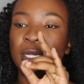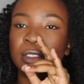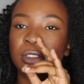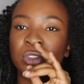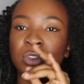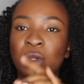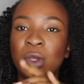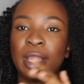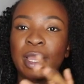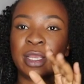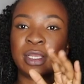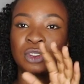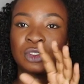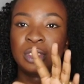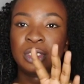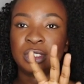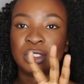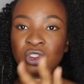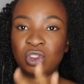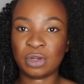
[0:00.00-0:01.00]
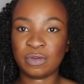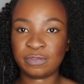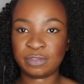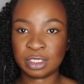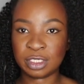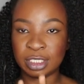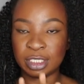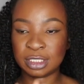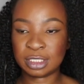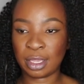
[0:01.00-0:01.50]
So I actually
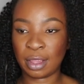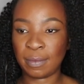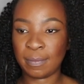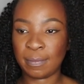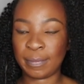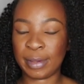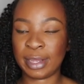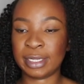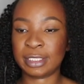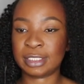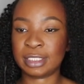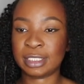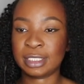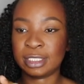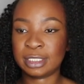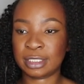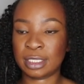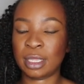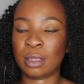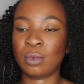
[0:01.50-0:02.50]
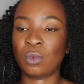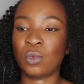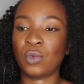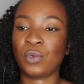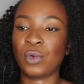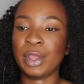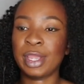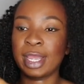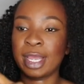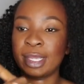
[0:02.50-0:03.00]
drafted the same pattern, the
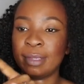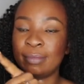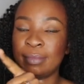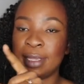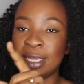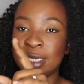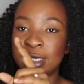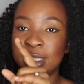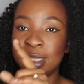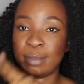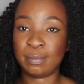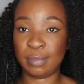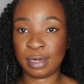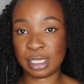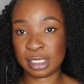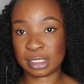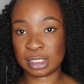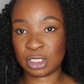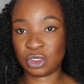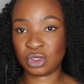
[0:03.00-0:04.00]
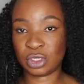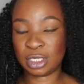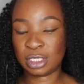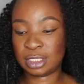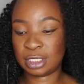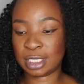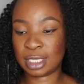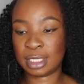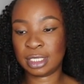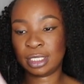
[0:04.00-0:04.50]
same way I made the blazer
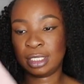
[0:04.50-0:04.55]
dress.